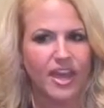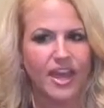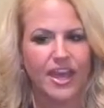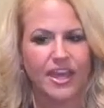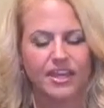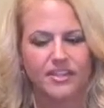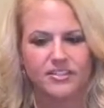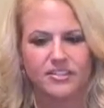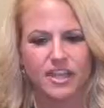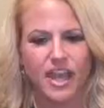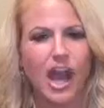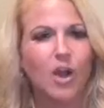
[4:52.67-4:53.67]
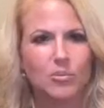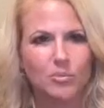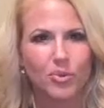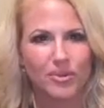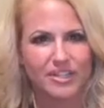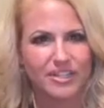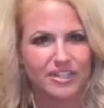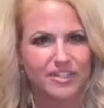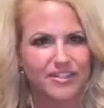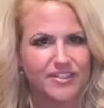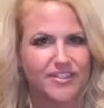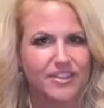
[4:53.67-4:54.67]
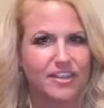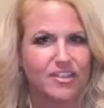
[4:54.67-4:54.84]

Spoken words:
and how important it is